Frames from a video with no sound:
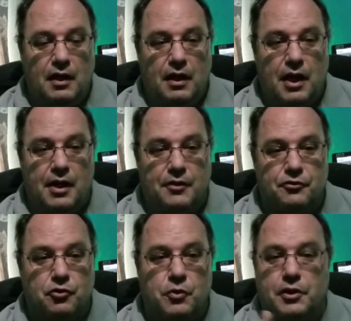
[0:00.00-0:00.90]

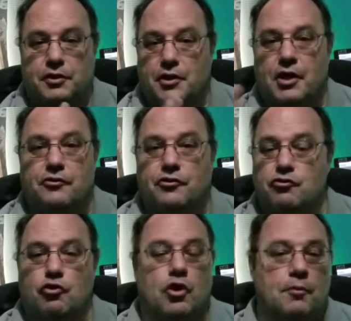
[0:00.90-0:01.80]
and doing a nice
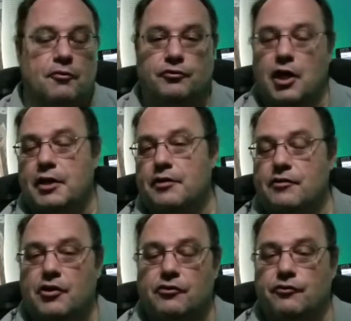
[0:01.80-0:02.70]
enjoyable flight that
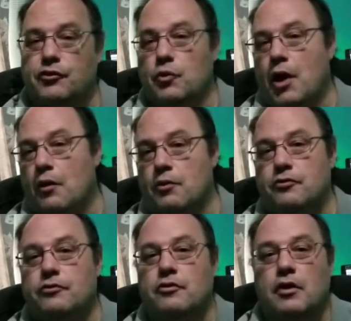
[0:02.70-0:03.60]
takes a few
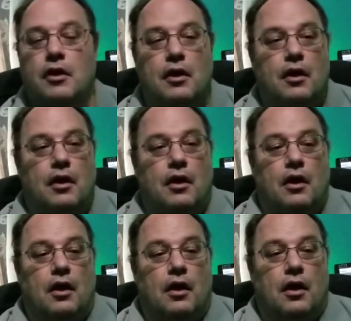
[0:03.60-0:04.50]
hours,
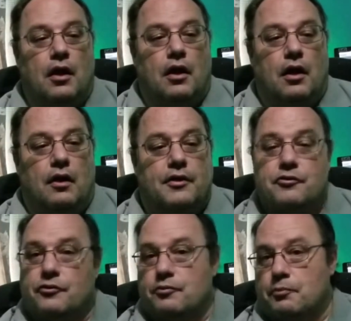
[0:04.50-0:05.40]
uh,
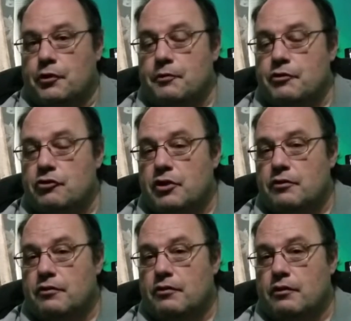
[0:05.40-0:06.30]
that's pretty much
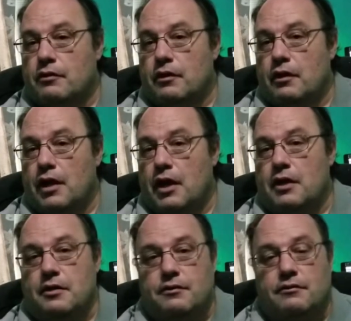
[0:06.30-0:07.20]
it.
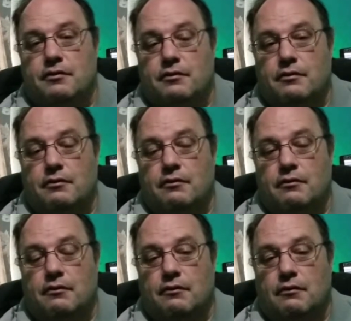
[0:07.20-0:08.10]
And
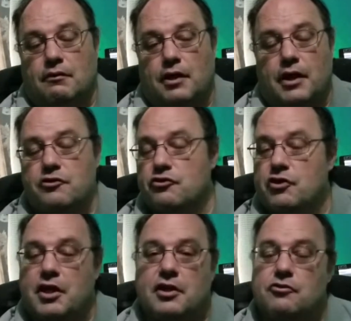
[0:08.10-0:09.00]
and I just
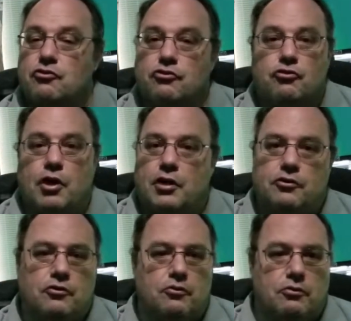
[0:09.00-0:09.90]
take it and just try to
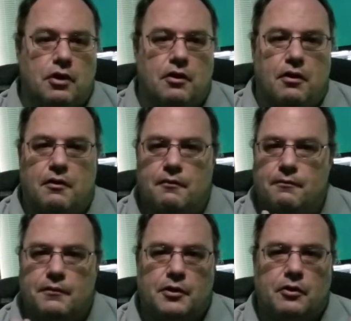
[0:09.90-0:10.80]
do a, a
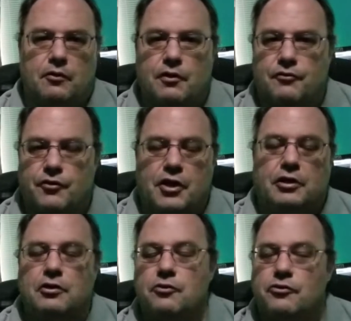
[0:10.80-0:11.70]
you know a fun
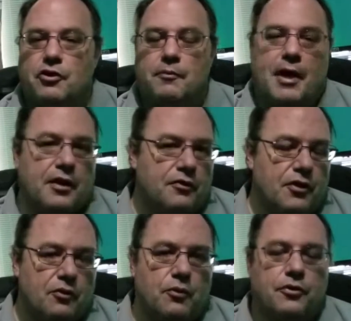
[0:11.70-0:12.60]
little cinematic
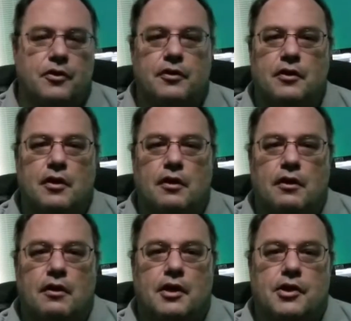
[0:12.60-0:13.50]
thing with it,
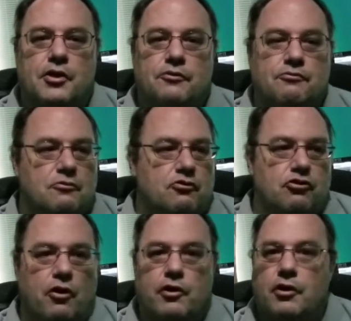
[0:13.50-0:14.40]
and then
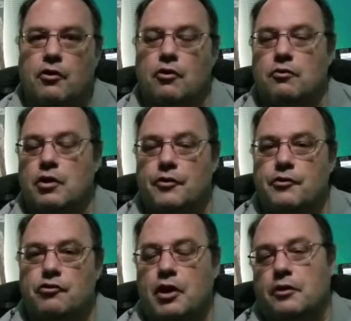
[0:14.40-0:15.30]
share it here on, on the
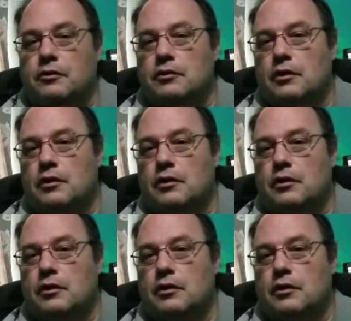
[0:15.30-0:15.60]
channel.